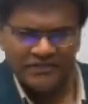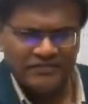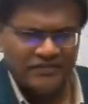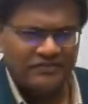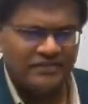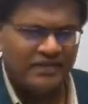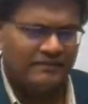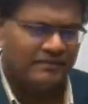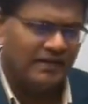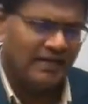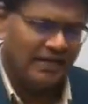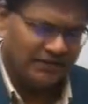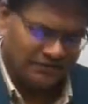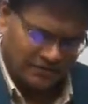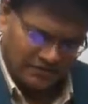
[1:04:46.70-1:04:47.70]
Since
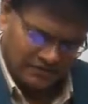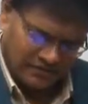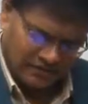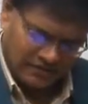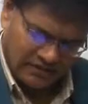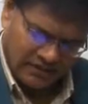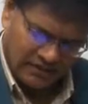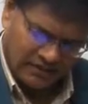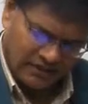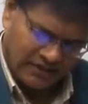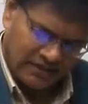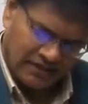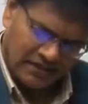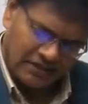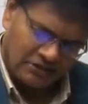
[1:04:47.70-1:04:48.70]
liberalization,
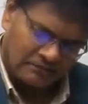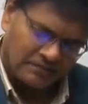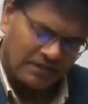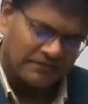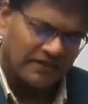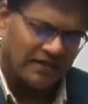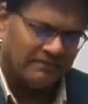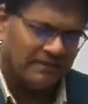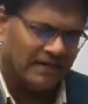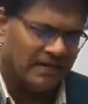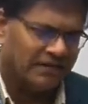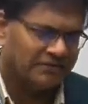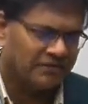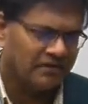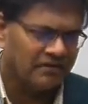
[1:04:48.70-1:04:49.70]
India had opted for
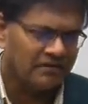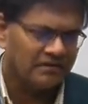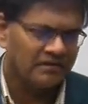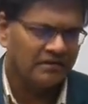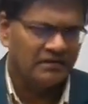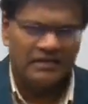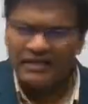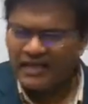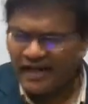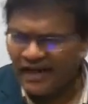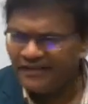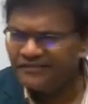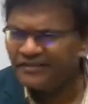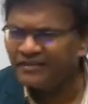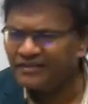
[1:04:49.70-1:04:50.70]
liberalization,
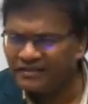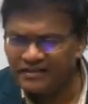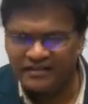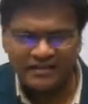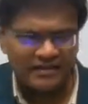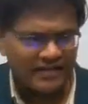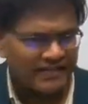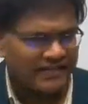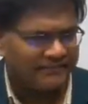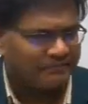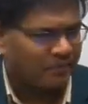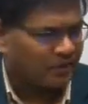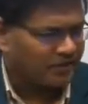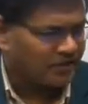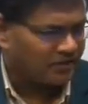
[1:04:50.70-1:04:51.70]
as rightly
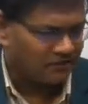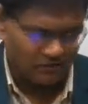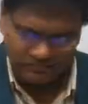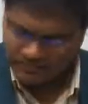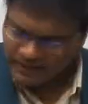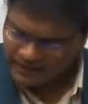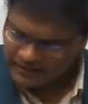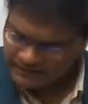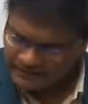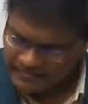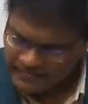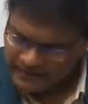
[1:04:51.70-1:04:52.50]
pointed out by